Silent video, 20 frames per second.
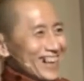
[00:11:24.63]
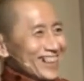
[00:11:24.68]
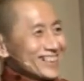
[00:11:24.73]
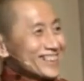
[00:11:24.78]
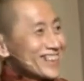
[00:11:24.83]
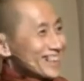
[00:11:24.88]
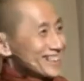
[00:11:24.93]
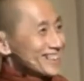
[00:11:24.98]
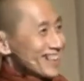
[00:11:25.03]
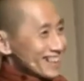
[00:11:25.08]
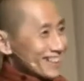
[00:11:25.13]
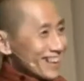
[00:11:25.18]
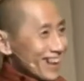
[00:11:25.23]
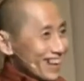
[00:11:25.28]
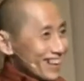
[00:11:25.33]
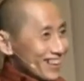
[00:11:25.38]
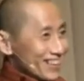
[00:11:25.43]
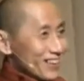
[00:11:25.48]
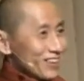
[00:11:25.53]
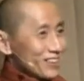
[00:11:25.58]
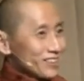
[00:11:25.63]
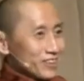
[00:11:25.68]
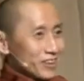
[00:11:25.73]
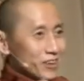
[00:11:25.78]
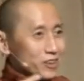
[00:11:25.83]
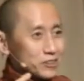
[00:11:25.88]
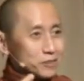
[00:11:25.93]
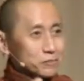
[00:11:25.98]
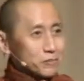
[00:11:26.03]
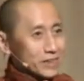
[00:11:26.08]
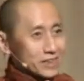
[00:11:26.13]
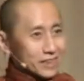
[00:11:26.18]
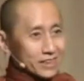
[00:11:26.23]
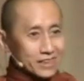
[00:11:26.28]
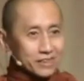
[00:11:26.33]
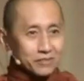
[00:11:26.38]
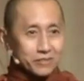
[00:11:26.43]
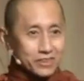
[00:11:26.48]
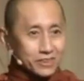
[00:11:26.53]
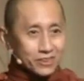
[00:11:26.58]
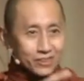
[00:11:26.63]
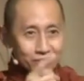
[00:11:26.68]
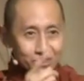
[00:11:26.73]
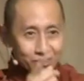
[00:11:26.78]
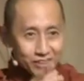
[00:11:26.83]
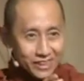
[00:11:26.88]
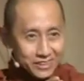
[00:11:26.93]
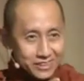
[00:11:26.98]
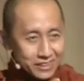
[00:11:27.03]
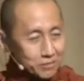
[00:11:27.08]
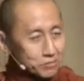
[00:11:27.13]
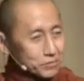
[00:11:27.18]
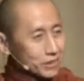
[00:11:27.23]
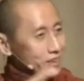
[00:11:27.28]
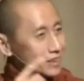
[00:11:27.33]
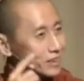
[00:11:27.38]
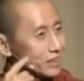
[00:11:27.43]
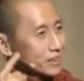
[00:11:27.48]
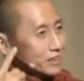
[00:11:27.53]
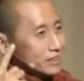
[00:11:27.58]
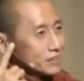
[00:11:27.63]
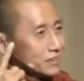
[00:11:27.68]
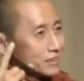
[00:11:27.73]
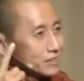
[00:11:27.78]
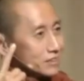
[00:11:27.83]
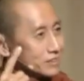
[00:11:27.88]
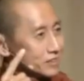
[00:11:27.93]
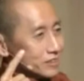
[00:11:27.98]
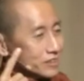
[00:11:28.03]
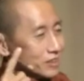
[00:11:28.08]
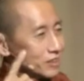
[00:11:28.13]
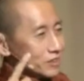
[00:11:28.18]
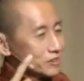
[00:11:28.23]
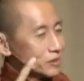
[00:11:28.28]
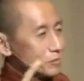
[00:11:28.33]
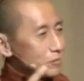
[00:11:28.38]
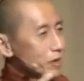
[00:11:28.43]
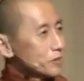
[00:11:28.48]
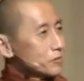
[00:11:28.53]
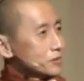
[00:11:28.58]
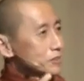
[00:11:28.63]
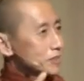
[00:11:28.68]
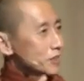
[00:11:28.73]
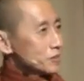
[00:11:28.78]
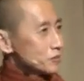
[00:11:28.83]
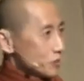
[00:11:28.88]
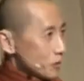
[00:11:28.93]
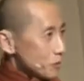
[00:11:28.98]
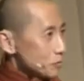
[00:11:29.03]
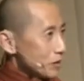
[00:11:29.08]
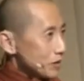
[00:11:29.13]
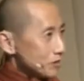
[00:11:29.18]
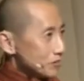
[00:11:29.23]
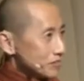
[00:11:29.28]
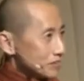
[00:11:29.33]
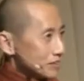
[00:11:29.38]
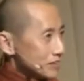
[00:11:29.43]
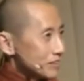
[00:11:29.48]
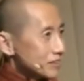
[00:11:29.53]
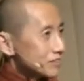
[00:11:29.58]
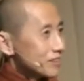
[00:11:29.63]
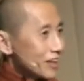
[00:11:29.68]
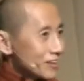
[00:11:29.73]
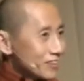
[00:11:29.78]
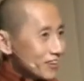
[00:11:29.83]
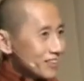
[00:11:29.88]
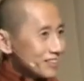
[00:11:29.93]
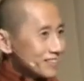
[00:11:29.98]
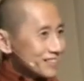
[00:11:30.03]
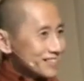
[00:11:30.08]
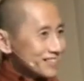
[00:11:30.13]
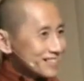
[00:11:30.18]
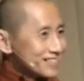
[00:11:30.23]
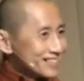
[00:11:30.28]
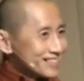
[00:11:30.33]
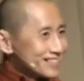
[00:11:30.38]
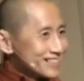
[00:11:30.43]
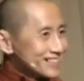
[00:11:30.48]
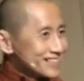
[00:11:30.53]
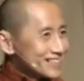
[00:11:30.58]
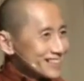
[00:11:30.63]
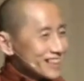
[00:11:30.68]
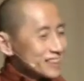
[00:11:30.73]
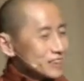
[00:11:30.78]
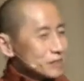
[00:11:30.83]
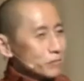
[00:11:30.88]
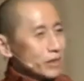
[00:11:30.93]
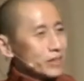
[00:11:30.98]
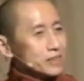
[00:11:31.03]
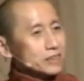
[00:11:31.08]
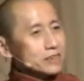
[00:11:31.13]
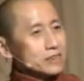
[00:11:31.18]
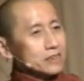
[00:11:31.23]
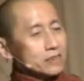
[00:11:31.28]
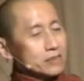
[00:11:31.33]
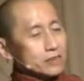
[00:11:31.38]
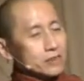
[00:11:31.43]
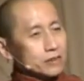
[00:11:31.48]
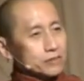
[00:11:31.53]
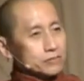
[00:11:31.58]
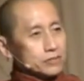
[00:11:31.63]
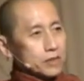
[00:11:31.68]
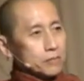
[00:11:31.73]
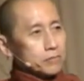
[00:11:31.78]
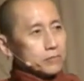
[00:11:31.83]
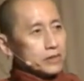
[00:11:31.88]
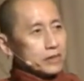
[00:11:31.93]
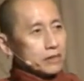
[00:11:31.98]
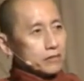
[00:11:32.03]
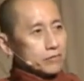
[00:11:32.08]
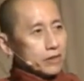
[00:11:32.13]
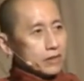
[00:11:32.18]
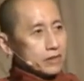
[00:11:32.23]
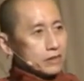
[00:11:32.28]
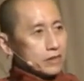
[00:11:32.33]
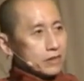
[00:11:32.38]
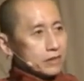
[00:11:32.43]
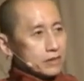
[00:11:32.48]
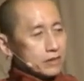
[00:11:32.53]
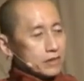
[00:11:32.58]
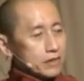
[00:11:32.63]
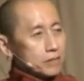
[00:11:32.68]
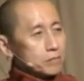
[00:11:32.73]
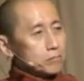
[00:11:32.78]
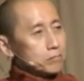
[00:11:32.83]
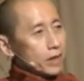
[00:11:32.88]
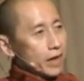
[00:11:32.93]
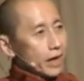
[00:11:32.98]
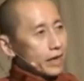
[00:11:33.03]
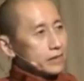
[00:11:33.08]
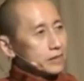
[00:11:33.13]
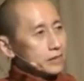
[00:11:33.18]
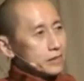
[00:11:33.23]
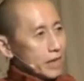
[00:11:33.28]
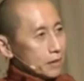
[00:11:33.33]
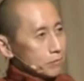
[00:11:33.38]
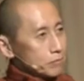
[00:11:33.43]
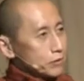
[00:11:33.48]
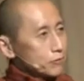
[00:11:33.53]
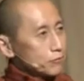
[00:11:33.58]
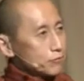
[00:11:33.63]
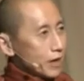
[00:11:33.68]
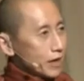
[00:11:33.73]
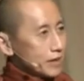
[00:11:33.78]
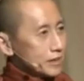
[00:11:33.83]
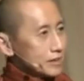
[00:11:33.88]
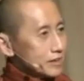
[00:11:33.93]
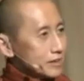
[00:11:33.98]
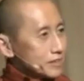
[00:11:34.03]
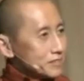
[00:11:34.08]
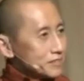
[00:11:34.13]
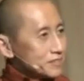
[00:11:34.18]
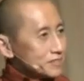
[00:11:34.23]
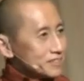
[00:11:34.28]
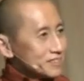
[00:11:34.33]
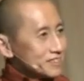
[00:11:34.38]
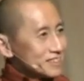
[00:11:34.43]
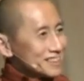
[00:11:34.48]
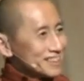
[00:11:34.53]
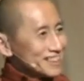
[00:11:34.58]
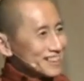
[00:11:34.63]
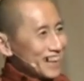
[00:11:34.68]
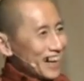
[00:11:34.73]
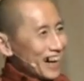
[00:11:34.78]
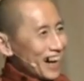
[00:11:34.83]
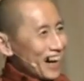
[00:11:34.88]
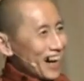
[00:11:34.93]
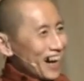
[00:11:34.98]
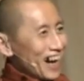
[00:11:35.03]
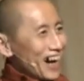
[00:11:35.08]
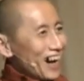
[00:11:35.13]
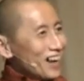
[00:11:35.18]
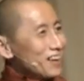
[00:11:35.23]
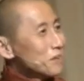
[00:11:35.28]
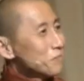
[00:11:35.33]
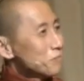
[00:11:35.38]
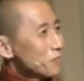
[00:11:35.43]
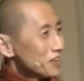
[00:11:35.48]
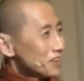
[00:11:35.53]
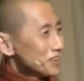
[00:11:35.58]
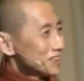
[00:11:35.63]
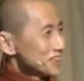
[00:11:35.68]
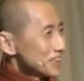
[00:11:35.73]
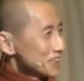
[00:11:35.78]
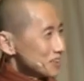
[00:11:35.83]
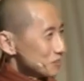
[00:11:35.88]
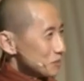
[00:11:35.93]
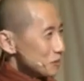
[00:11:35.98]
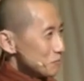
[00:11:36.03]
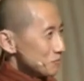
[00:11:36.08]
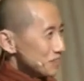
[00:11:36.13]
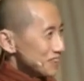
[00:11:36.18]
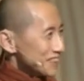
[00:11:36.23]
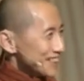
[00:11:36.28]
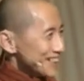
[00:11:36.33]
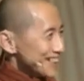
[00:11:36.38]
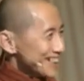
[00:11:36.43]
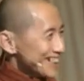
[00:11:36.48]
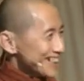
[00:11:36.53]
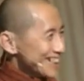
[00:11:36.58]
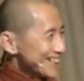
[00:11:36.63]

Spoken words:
Or things like that, Automatically when you look at something, your mind will start to comment already, right or not? Just imagine, if somebody invented a mind amplifier, how embarrassing it would be.